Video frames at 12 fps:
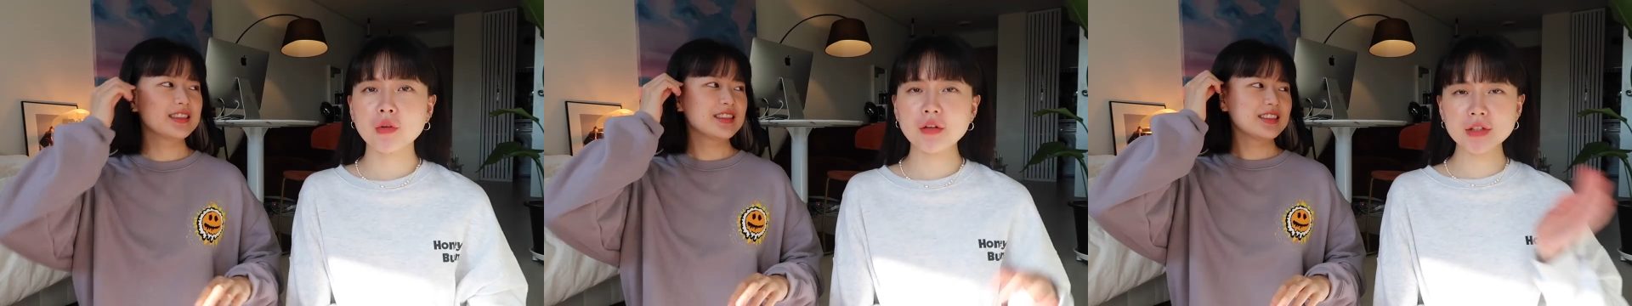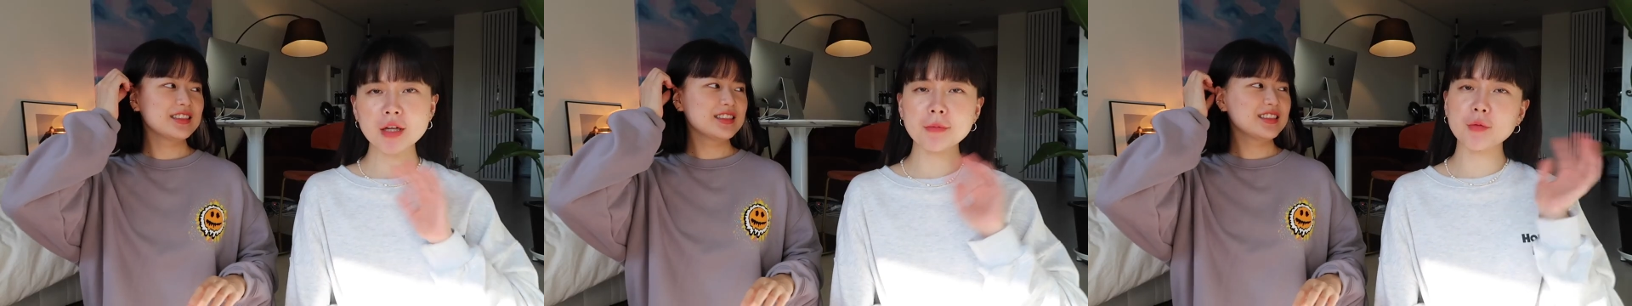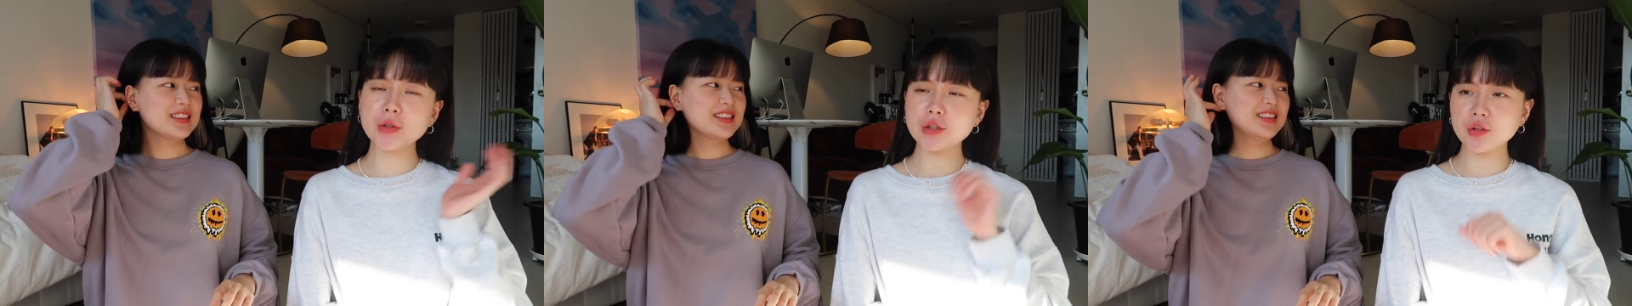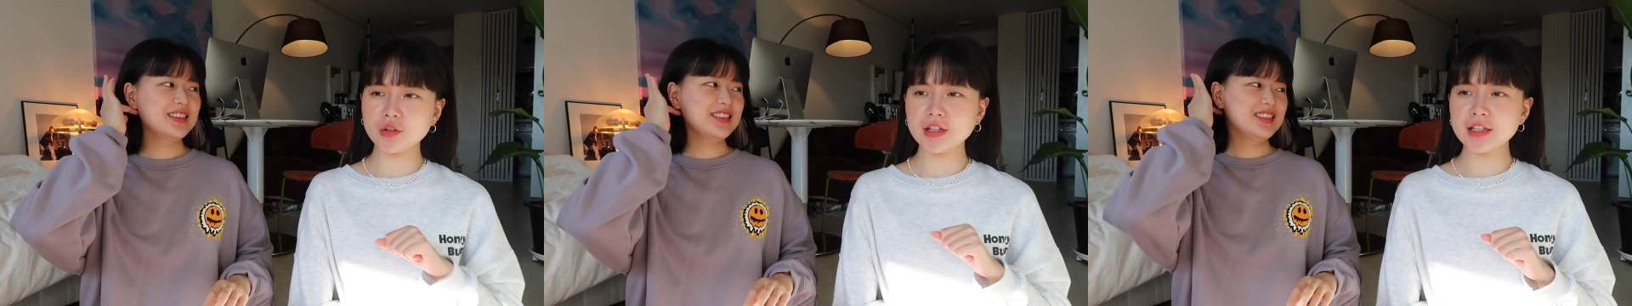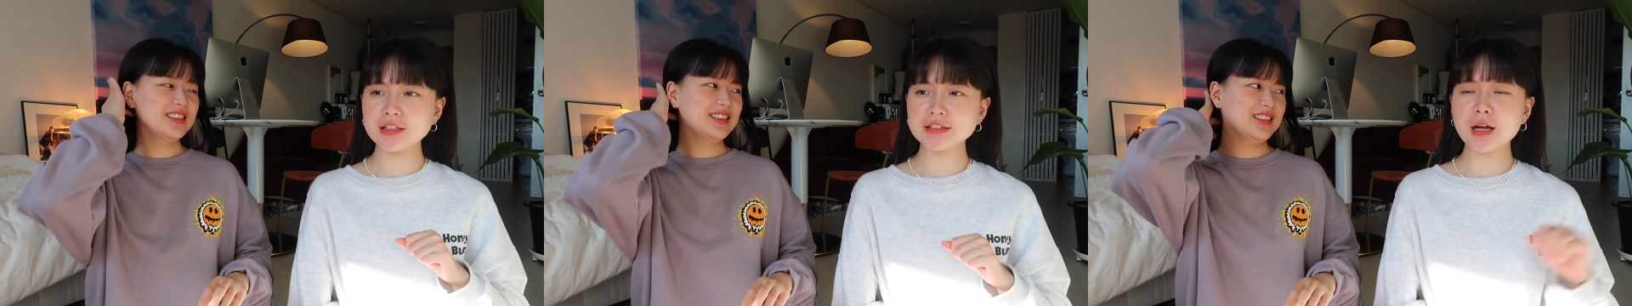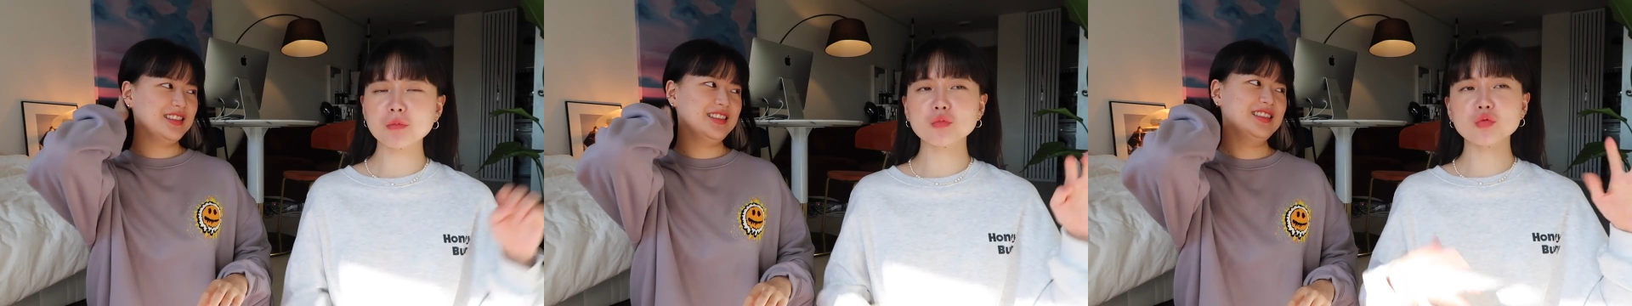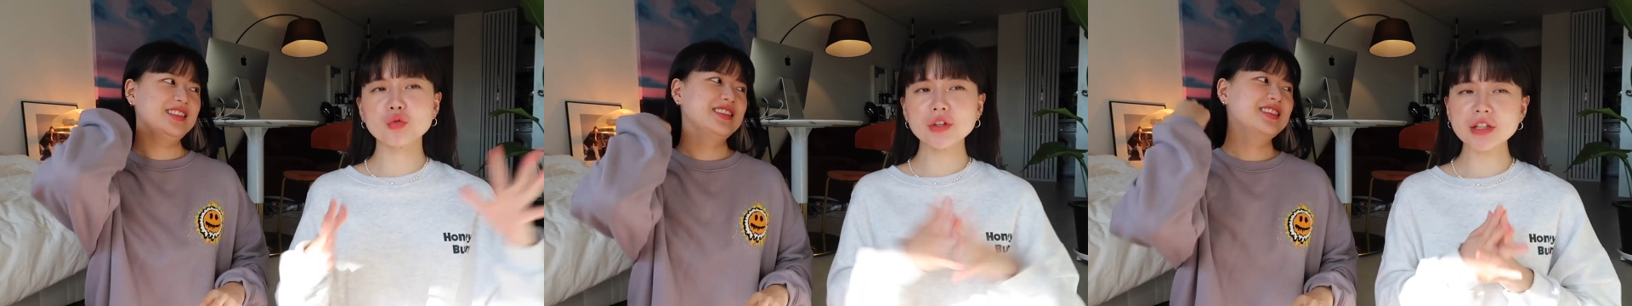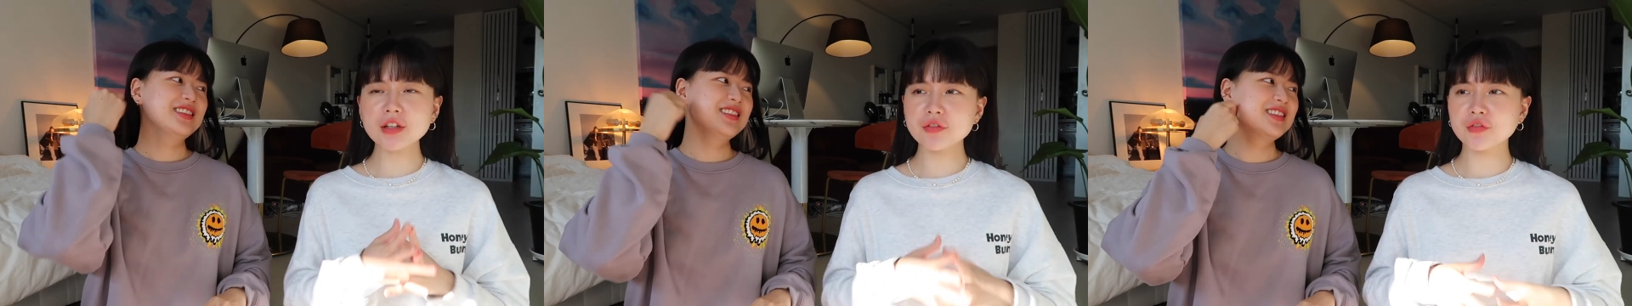Speaker 1: Whenever time we do this, I'm
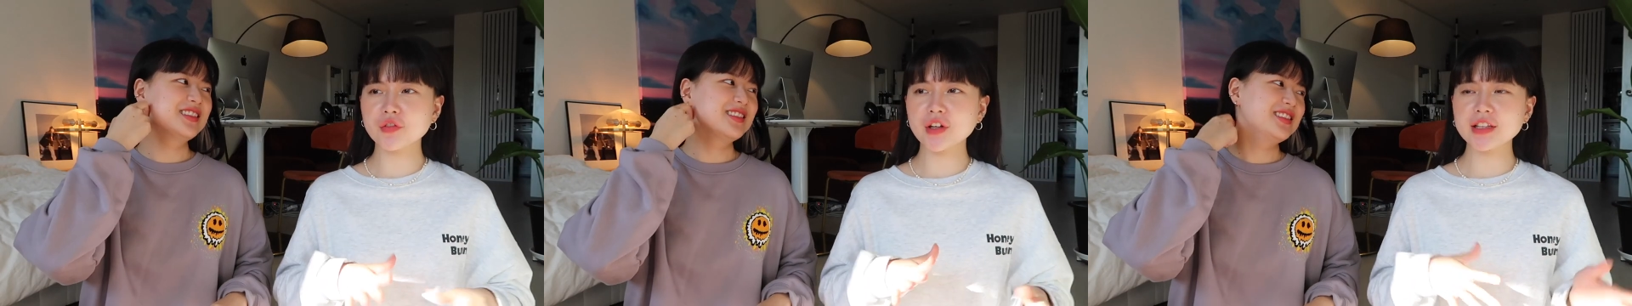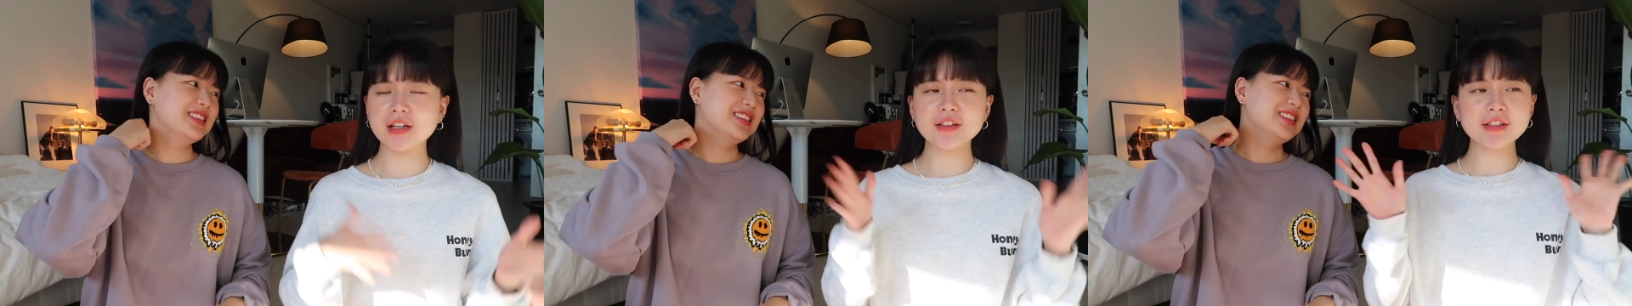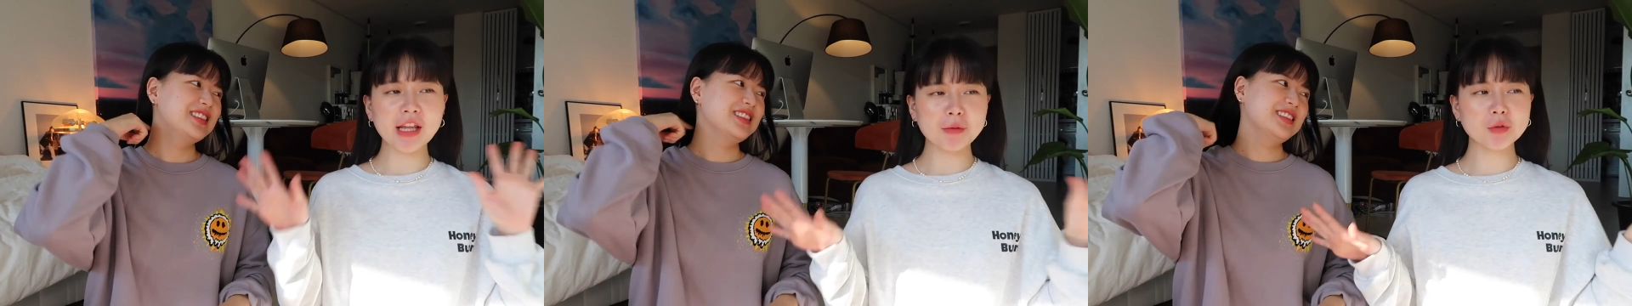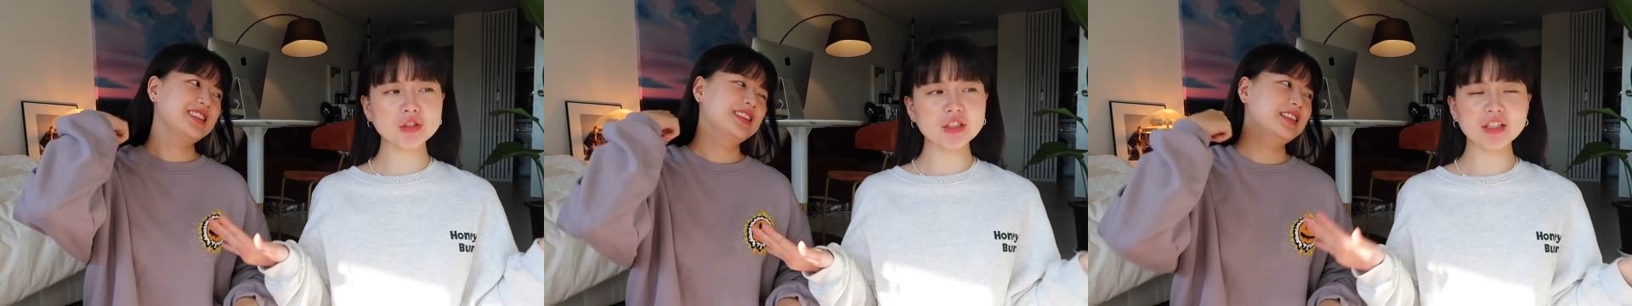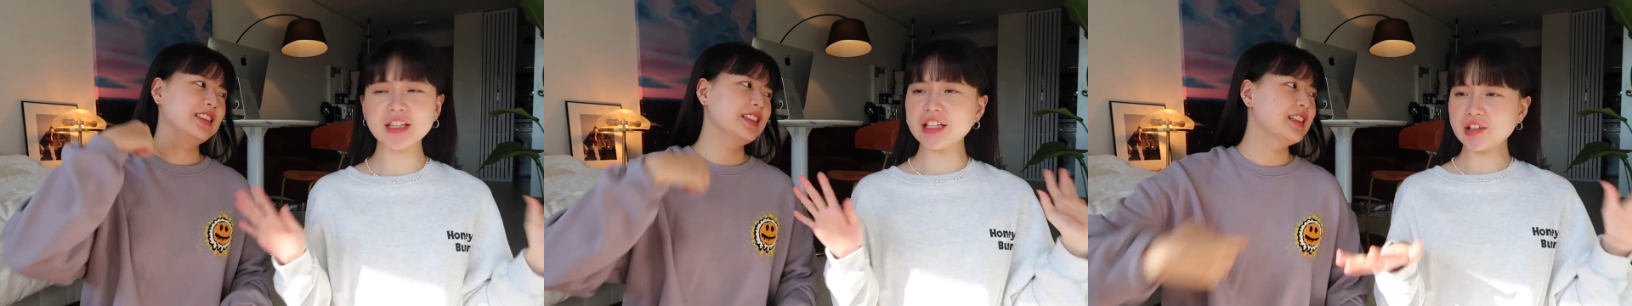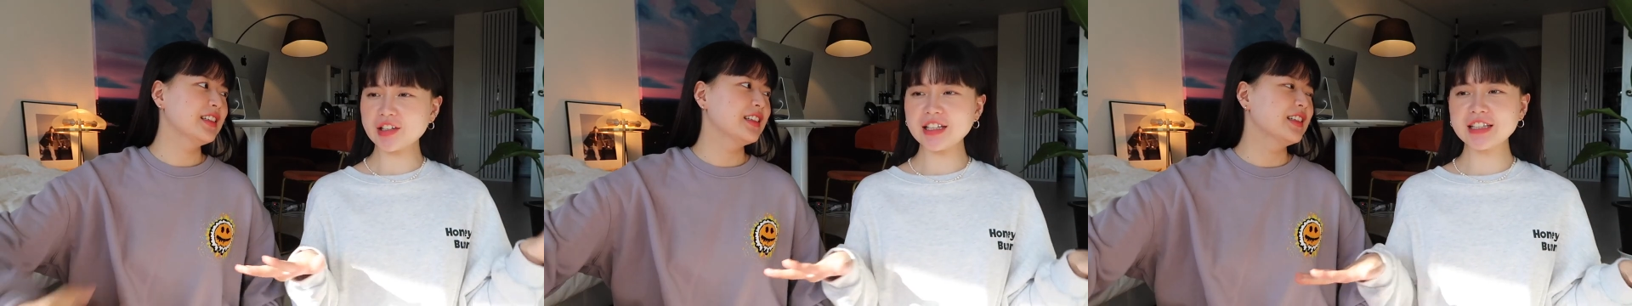really afraid that our neighbor's gonna hear